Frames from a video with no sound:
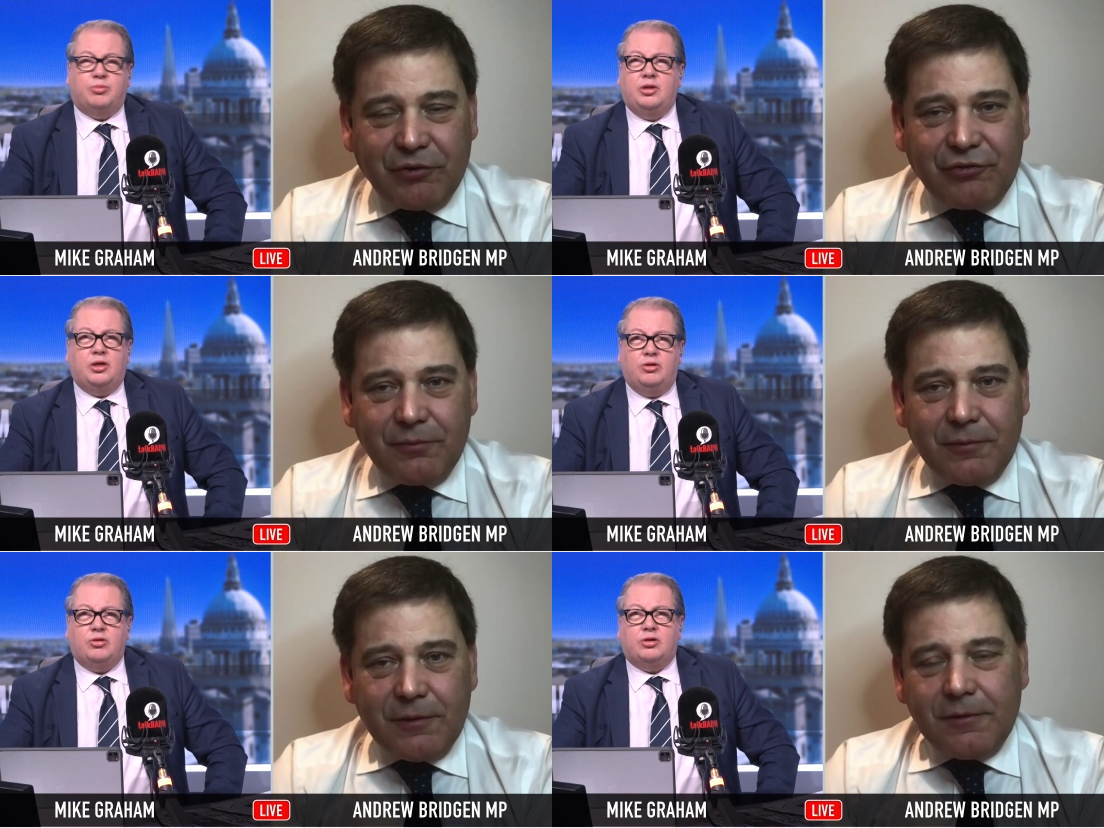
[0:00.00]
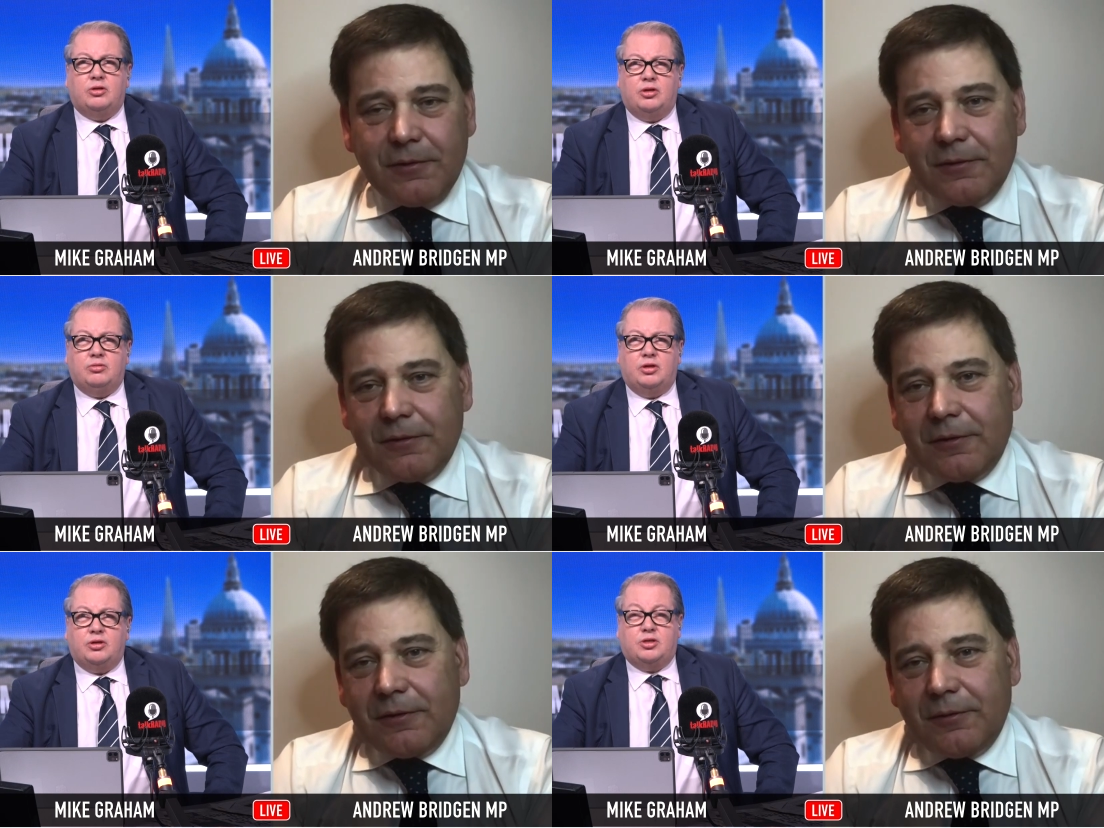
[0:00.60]
Speaker 1: mean they're not going
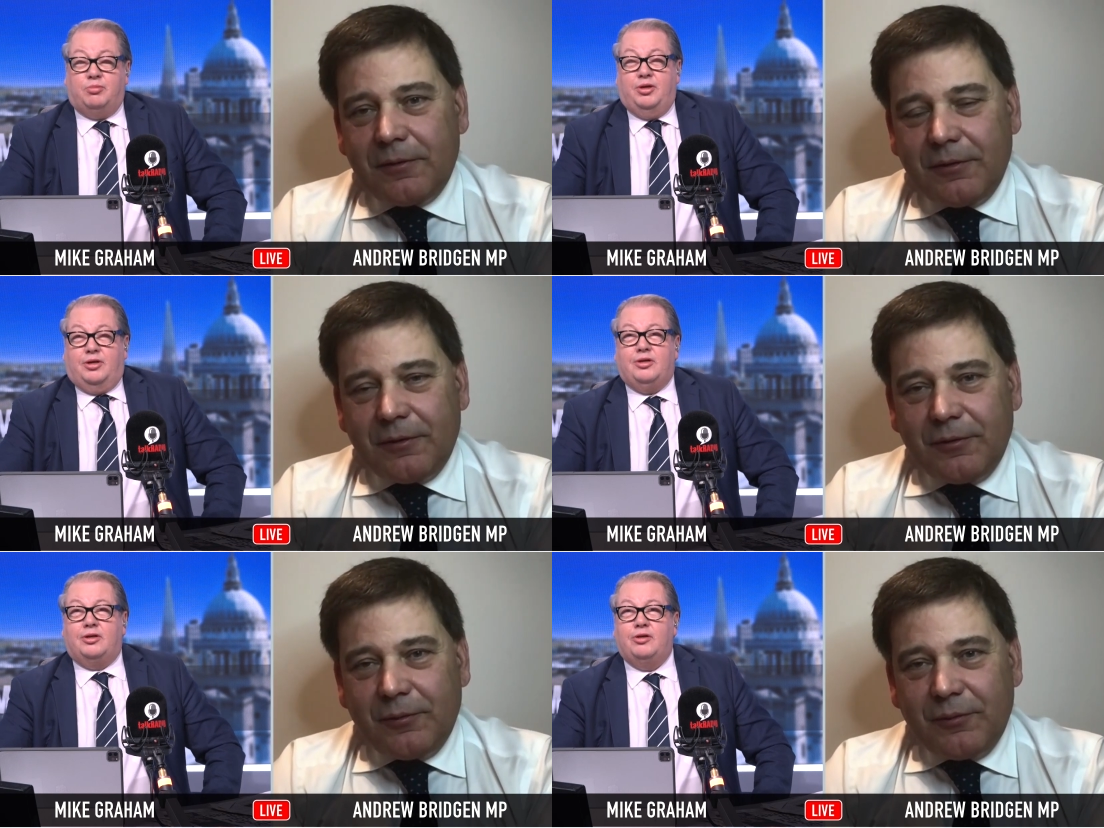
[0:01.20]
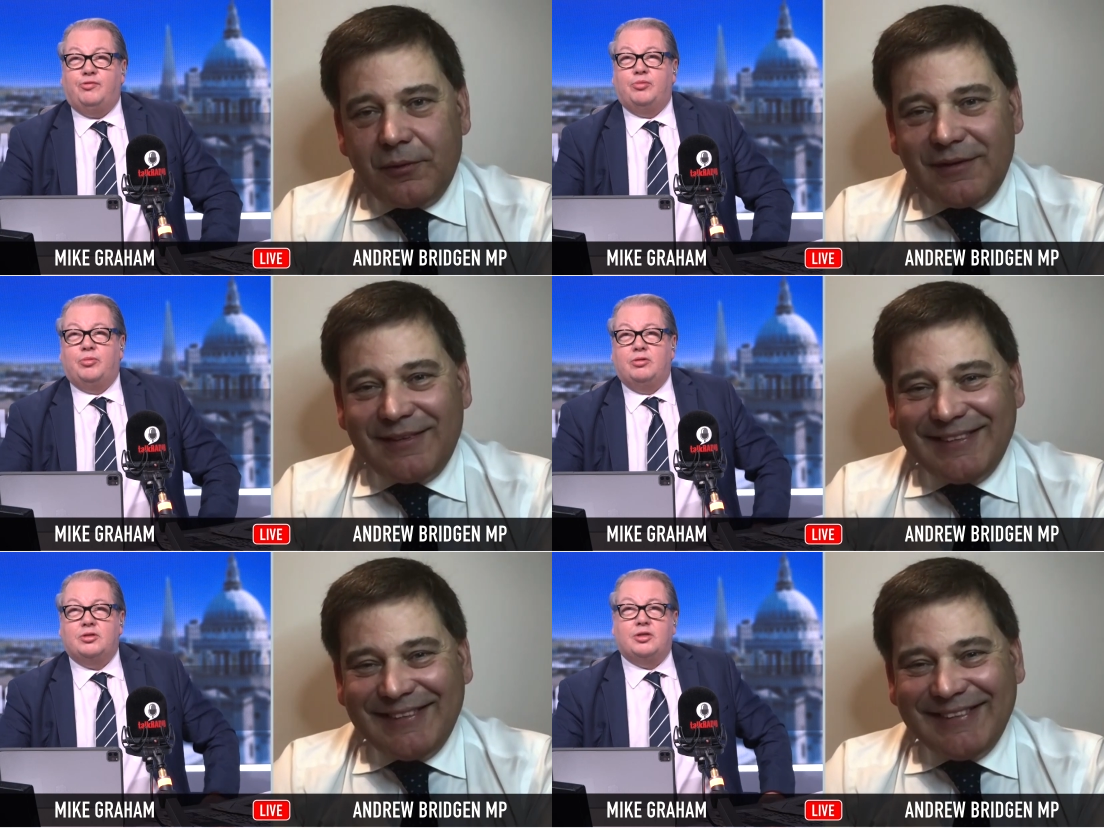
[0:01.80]
to, doesn't mean they're going to lift them though,
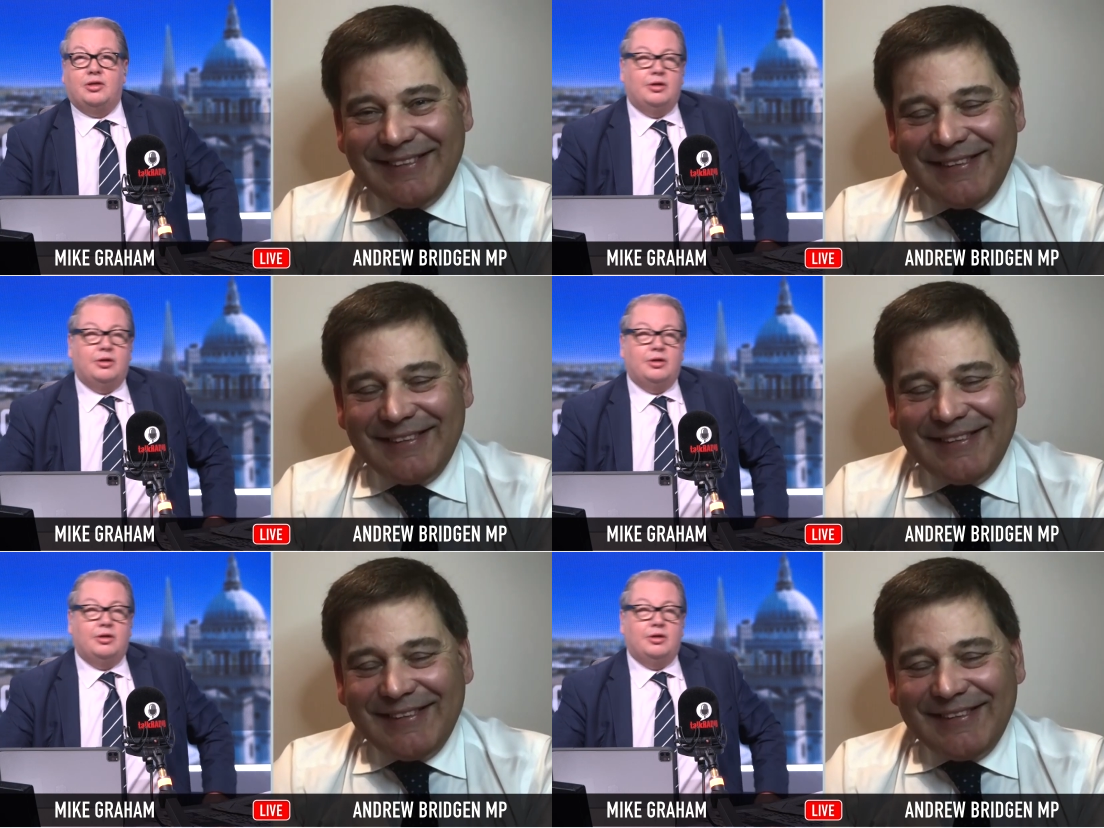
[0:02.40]
does it?